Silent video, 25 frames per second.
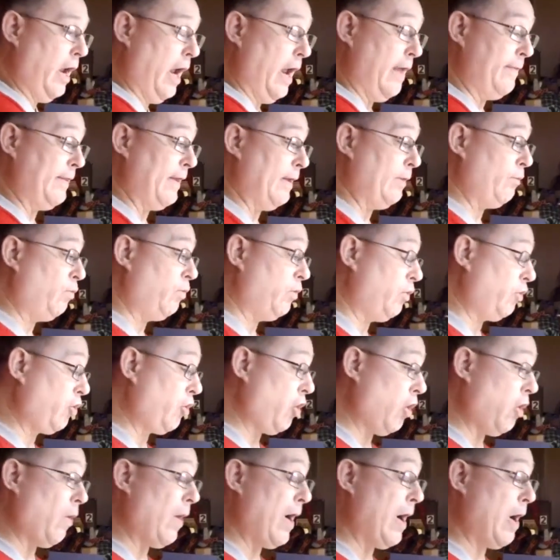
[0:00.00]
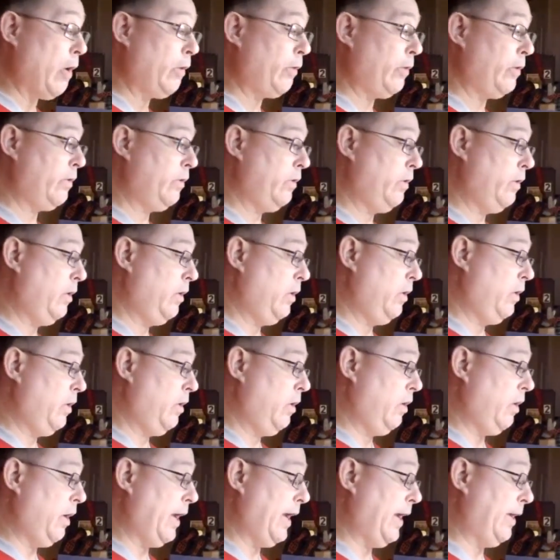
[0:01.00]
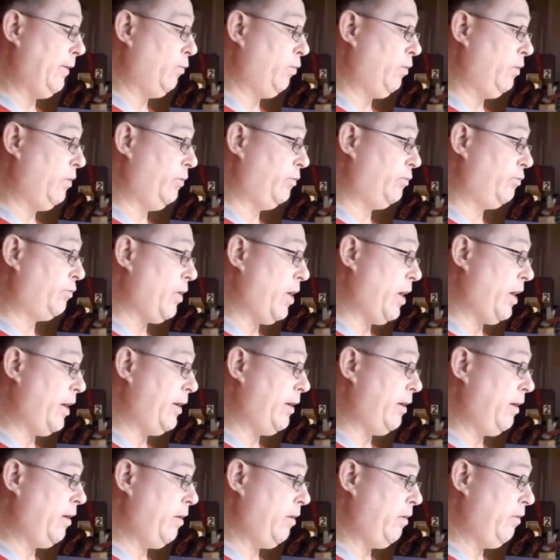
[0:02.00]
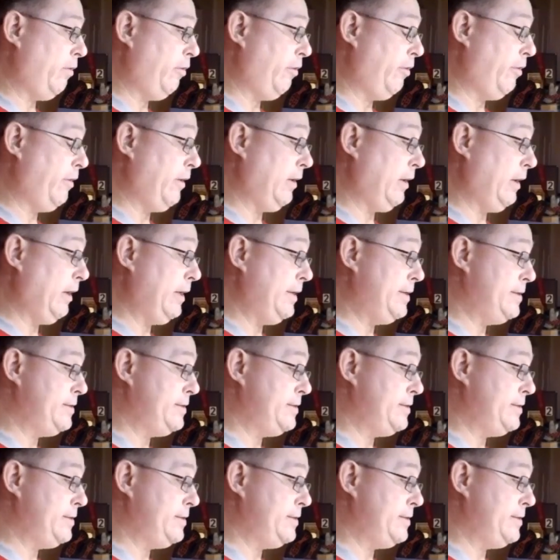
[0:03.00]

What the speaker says: And then we'll go out and we'll run the